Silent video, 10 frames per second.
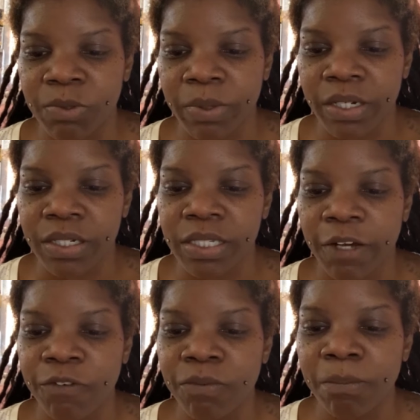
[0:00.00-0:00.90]
with
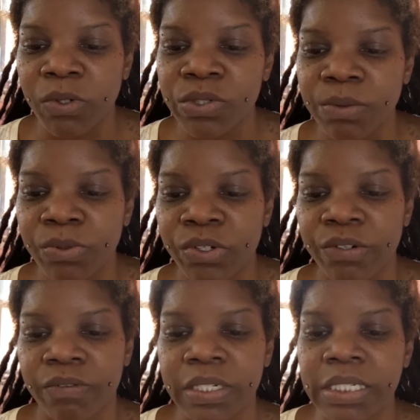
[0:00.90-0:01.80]
yourself. Most
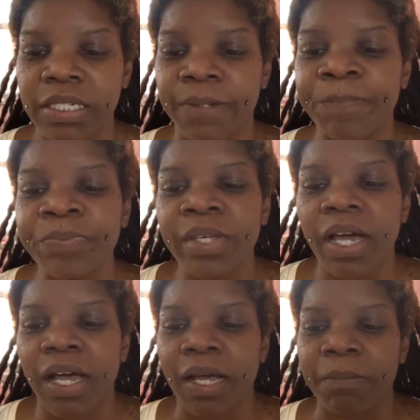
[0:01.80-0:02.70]
important reason
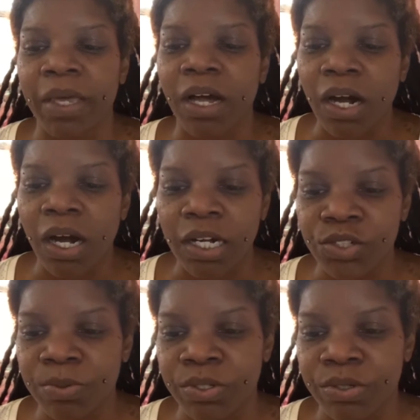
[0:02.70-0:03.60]
that our
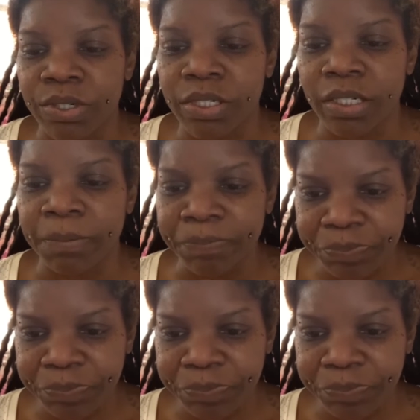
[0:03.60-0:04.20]
entrepreneurship,